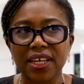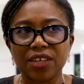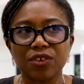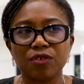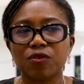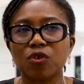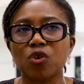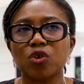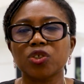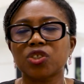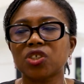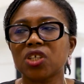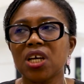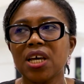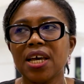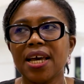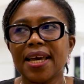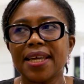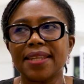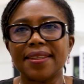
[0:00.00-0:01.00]
And of course,
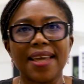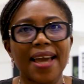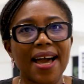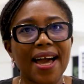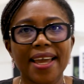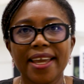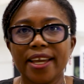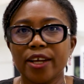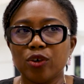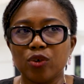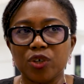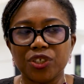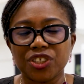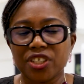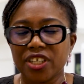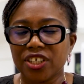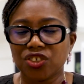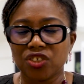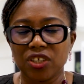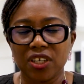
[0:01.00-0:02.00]
the ILO,
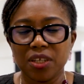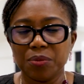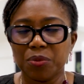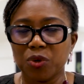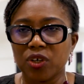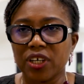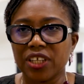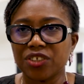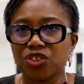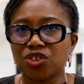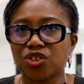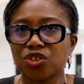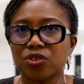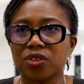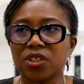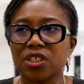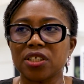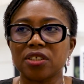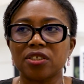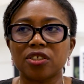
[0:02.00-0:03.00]
International Labour
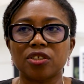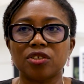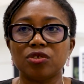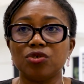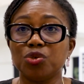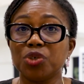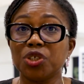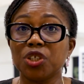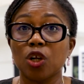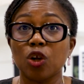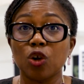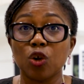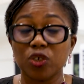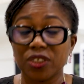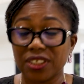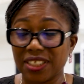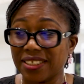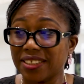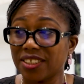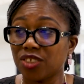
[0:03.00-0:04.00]
Organization, is doing a
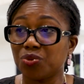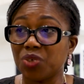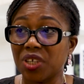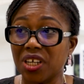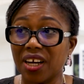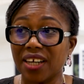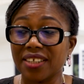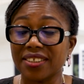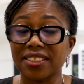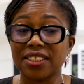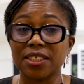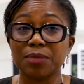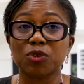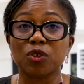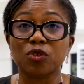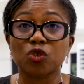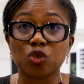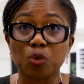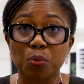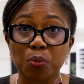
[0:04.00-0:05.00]
lot in this regard in
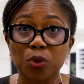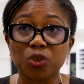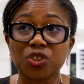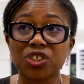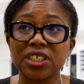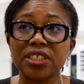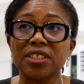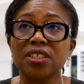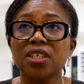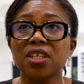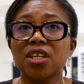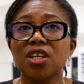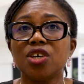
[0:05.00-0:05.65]
terms of supporting,